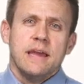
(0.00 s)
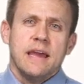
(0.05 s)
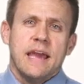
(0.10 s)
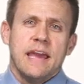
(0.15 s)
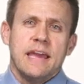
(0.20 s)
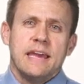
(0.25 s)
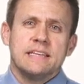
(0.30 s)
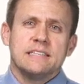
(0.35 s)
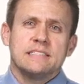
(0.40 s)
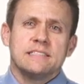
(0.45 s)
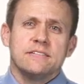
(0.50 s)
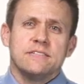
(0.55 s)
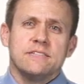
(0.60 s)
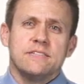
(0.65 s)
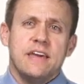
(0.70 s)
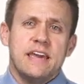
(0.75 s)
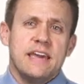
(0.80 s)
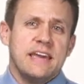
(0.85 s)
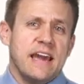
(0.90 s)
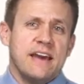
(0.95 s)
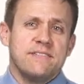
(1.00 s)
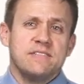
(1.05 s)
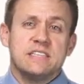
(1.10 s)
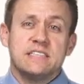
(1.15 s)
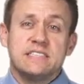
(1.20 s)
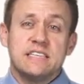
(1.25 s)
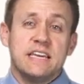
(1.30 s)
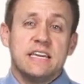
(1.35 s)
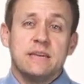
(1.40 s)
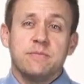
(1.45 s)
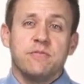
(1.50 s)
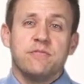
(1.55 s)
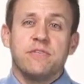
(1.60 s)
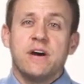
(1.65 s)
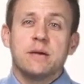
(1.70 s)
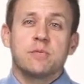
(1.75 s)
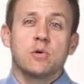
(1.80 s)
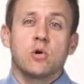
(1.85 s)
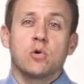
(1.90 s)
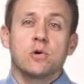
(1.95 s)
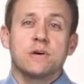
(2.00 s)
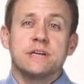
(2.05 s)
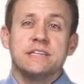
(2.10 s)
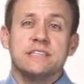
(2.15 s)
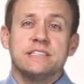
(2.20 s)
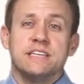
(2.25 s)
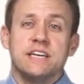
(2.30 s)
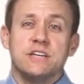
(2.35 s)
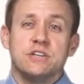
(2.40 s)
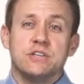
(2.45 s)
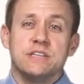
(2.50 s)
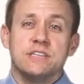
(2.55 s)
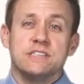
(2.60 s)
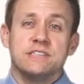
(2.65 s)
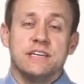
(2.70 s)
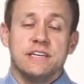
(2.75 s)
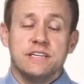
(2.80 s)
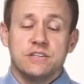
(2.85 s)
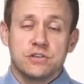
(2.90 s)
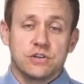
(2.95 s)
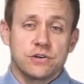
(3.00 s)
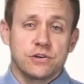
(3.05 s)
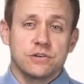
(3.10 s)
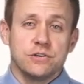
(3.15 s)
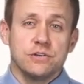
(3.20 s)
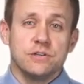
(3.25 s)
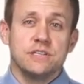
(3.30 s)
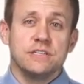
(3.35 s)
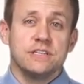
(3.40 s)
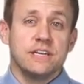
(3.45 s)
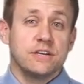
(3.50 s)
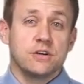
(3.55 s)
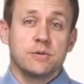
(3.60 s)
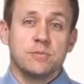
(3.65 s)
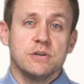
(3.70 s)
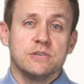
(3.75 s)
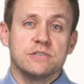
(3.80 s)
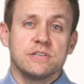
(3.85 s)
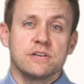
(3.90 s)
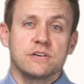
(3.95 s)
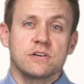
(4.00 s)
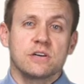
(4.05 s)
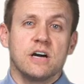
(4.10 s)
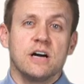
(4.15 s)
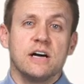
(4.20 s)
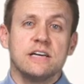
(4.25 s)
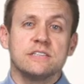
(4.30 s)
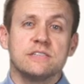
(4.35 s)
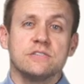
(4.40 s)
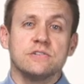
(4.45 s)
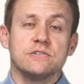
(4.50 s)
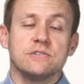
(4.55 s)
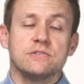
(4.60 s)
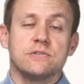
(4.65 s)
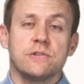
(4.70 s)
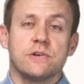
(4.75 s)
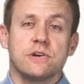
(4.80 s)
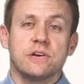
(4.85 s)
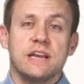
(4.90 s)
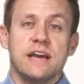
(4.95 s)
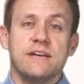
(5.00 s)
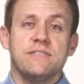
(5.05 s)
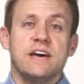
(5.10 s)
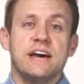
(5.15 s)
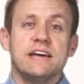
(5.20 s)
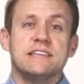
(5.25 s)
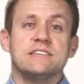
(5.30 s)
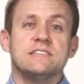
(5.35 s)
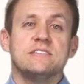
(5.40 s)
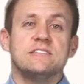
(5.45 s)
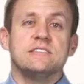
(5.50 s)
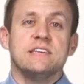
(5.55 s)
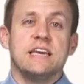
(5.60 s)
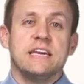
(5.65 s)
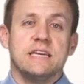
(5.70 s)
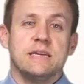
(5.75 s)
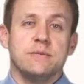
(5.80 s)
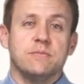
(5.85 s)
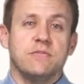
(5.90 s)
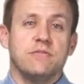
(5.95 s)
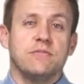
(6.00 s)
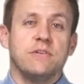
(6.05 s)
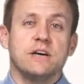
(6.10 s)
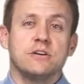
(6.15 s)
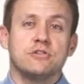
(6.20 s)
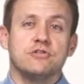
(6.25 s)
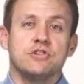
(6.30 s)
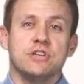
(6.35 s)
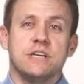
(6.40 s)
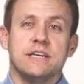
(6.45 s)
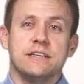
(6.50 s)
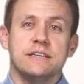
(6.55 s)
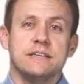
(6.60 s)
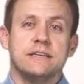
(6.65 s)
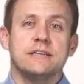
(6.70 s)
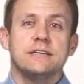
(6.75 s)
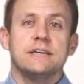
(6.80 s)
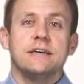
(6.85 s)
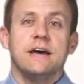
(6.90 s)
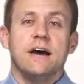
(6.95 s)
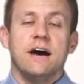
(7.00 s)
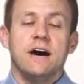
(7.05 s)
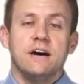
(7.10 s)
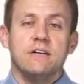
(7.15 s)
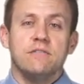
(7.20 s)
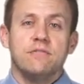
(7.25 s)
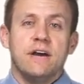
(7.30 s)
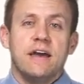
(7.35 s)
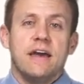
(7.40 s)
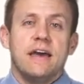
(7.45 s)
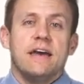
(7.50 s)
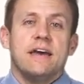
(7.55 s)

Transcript: And they have the same fiber orientation as the internal and innermost intercostals, so they're going to have that same function of